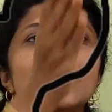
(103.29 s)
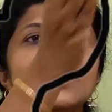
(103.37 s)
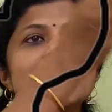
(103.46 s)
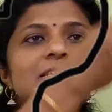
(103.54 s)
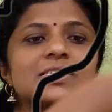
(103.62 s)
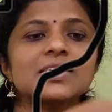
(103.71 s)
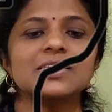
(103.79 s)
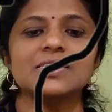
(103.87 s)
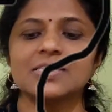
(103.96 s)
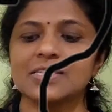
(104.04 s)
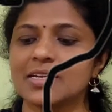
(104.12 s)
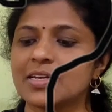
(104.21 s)
Let us
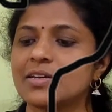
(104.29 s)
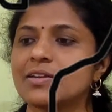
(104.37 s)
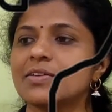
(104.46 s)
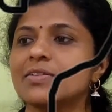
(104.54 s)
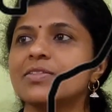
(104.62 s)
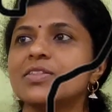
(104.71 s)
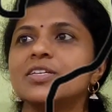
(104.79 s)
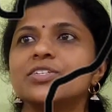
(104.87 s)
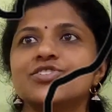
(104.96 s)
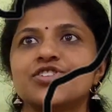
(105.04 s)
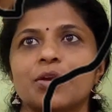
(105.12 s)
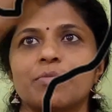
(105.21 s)
consider
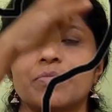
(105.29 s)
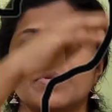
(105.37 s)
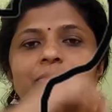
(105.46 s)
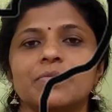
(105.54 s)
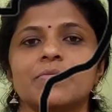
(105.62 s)
this shape.